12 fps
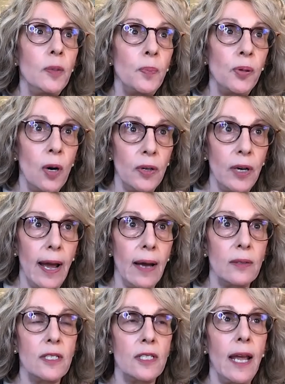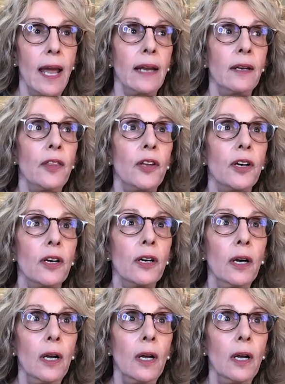pronouns, and
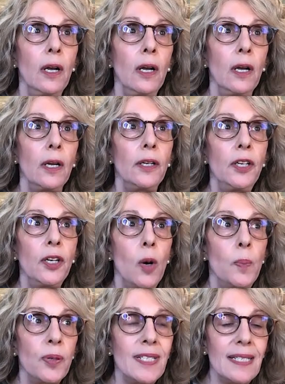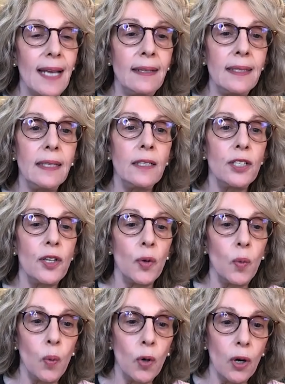they're presenting to the
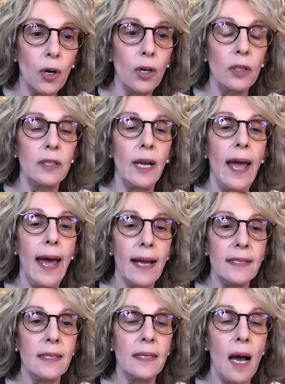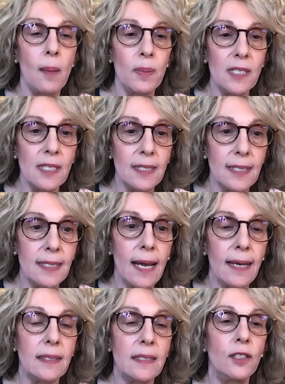world as the opposite
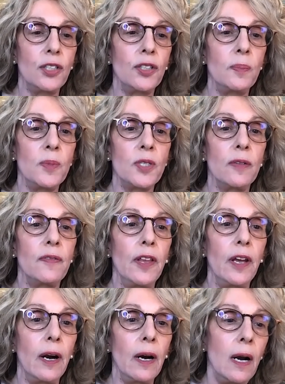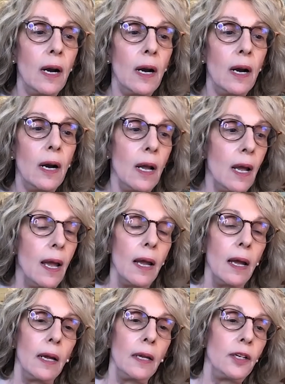sex in terms of their
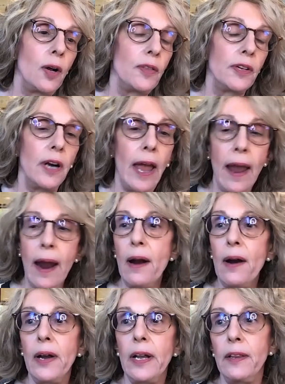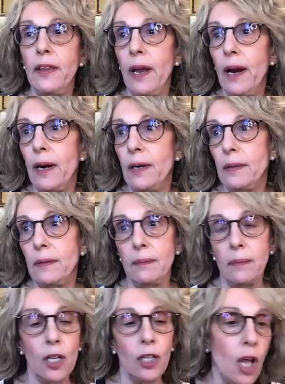hair and their
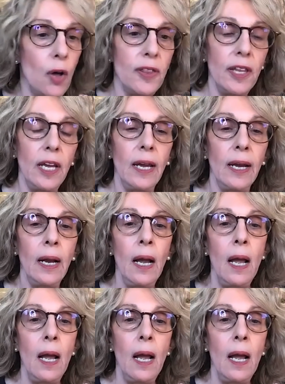clothing,